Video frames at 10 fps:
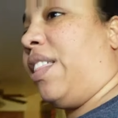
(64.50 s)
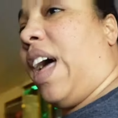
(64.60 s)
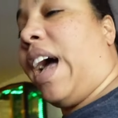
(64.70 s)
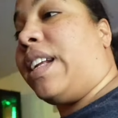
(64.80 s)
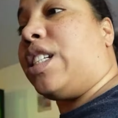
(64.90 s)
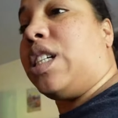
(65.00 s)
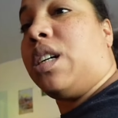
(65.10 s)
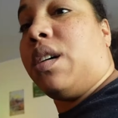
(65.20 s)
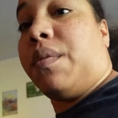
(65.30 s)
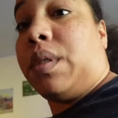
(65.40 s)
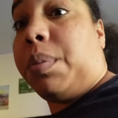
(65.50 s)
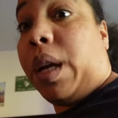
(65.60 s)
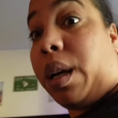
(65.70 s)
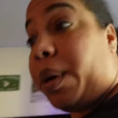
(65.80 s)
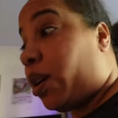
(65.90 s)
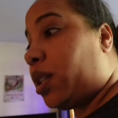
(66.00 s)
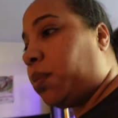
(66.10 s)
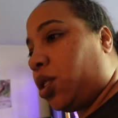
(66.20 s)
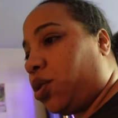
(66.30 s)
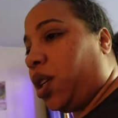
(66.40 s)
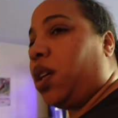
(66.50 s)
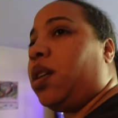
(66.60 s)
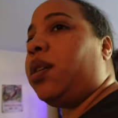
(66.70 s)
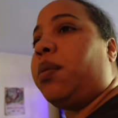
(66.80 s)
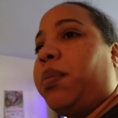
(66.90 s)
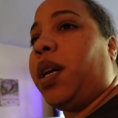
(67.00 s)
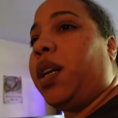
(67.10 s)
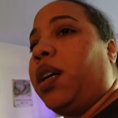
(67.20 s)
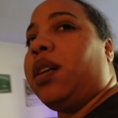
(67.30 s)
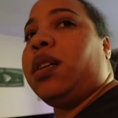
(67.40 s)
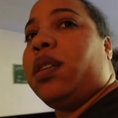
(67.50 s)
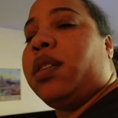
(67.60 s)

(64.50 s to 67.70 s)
that to plug in my Christmas tree. But uh,